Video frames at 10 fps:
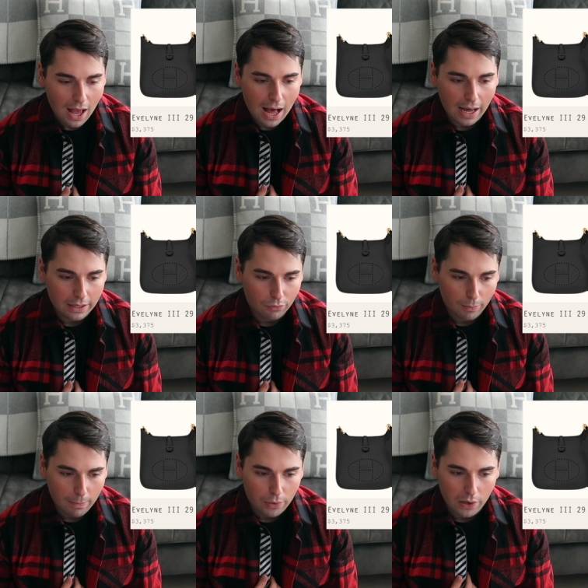I
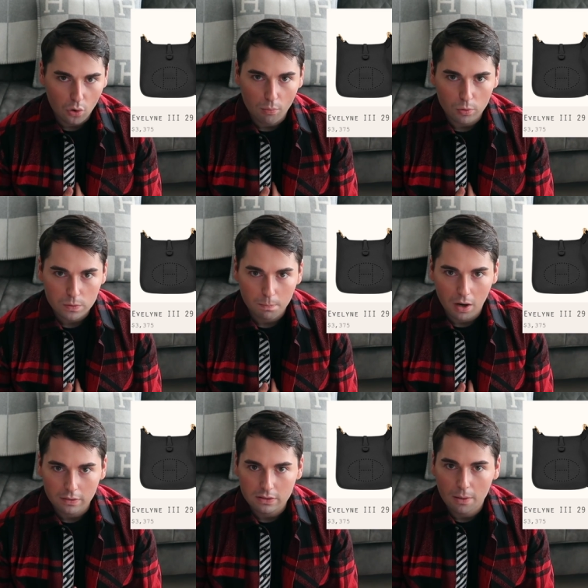remember I almost
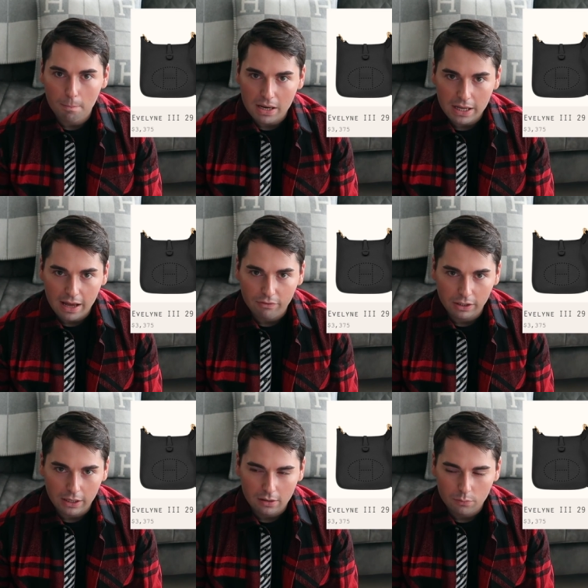bought the mini
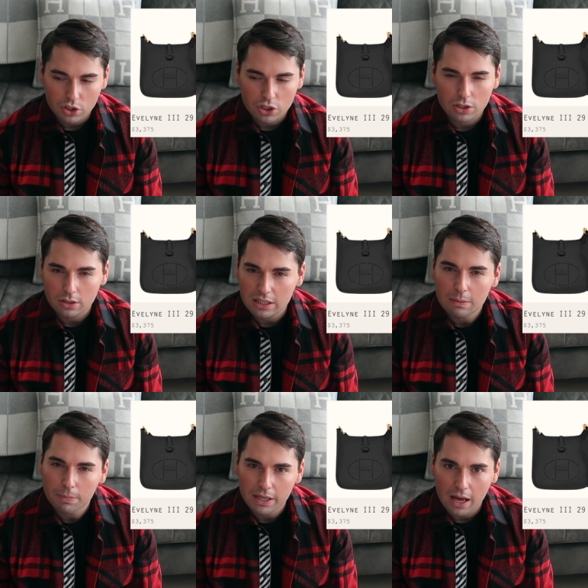Evelyne, which is the
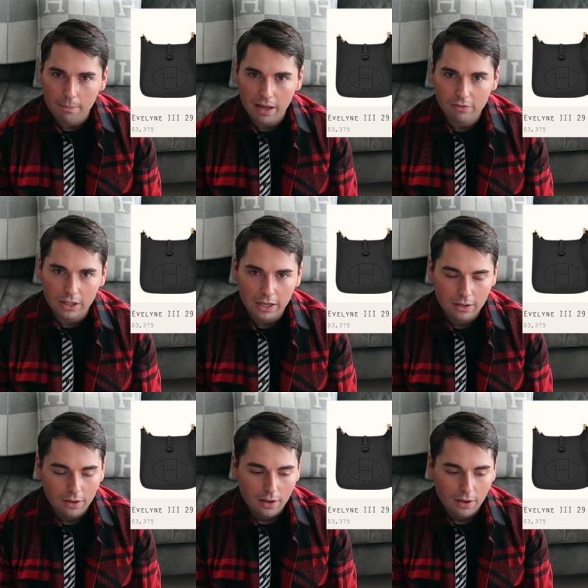TPM Evelyne.